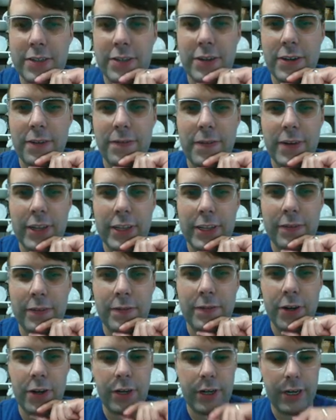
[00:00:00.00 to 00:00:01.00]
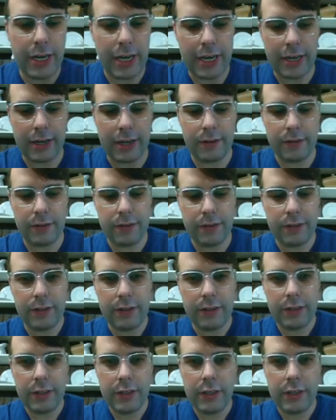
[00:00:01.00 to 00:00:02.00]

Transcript: And so I finally figured it out.